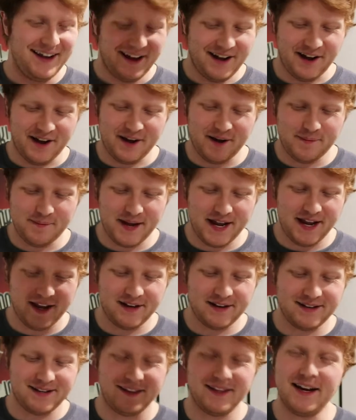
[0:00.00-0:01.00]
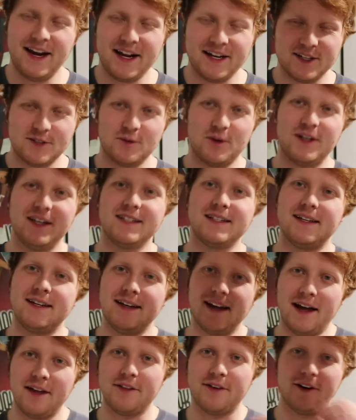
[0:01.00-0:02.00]
Um, and the next one is
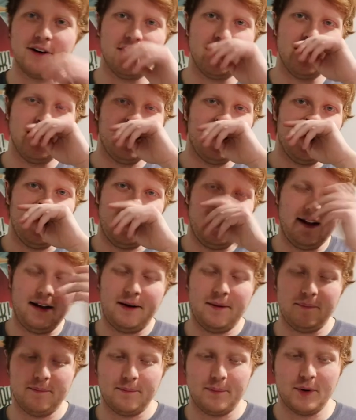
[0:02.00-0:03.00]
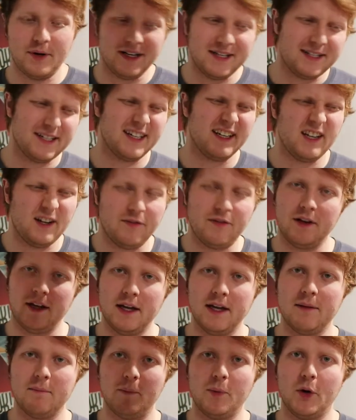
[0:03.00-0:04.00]
another um, pretty
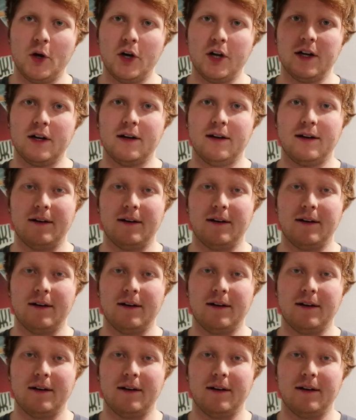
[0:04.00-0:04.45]
significant book,